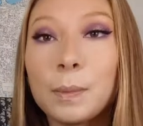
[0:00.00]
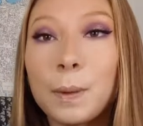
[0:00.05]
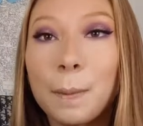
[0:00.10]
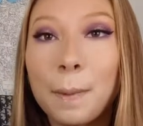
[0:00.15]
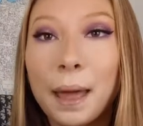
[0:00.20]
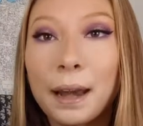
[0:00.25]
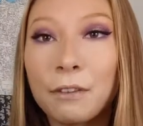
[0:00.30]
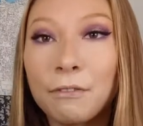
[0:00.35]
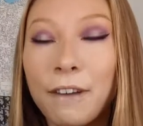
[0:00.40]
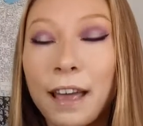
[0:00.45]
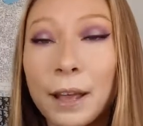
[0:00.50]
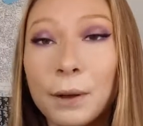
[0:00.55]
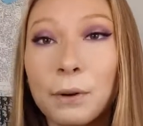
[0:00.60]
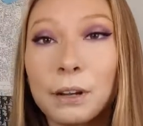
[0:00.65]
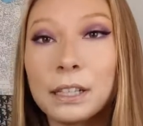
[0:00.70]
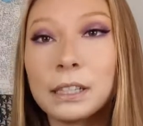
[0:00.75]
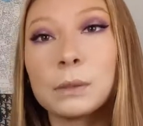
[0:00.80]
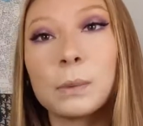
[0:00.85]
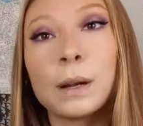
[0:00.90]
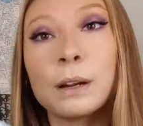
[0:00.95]
to be a mattifying
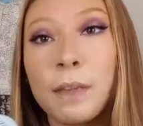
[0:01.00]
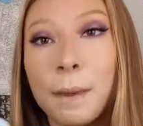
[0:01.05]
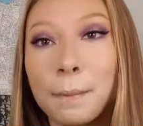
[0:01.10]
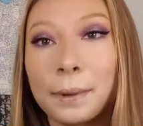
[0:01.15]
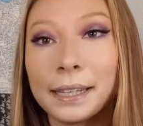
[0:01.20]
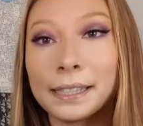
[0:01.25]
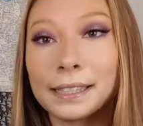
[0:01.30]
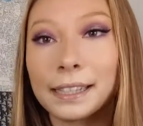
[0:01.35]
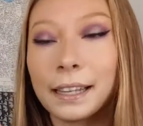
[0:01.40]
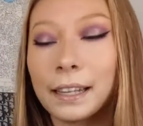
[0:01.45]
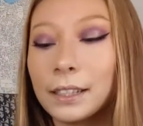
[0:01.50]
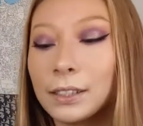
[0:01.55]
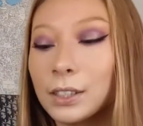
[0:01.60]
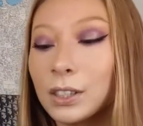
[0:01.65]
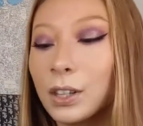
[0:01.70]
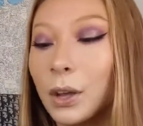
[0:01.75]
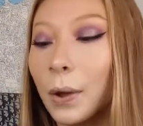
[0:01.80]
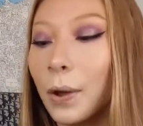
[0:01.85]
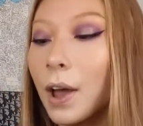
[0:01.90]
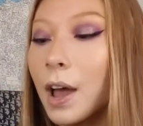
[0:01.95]
one. It's one of their best sellers.
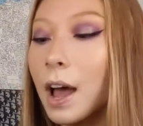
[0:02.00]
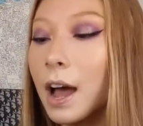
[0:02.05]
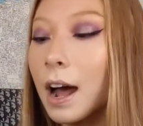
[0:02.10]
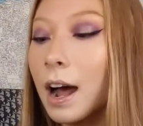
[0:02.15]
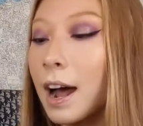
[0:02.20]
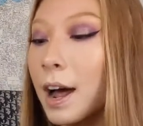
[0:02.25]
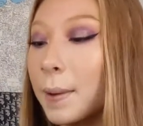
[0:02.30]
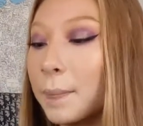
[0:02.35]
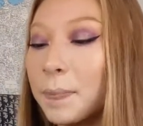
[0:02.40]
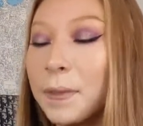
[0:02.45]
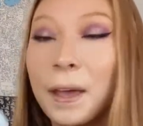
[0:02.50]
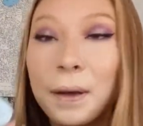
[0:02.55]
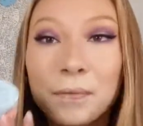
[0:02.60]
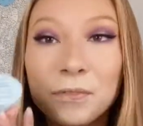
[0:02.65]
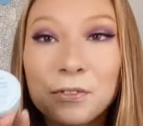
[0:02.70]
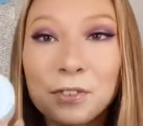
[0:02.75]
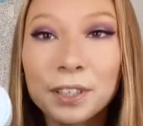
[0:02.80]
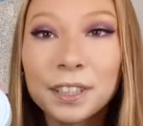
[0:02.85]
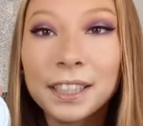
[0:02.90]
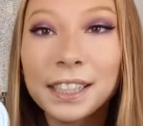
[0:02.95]
So yeah,
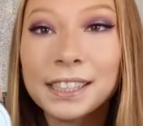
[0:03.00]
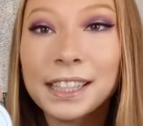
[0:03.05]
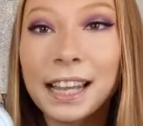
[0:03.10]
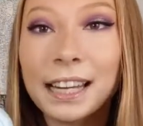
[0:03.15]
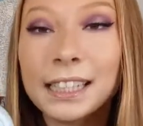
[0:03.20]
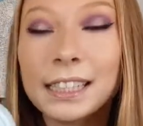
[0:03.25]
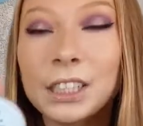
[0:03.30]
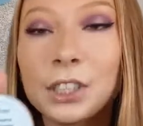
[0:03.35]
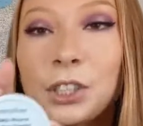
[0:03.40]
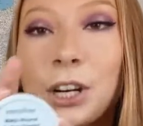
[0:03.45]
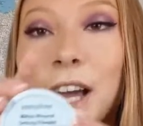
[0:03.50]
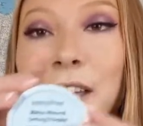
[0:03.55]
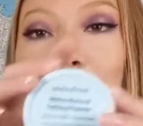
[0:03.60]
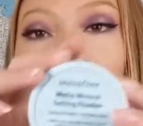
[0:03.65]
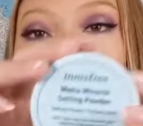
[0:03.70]
really excited to try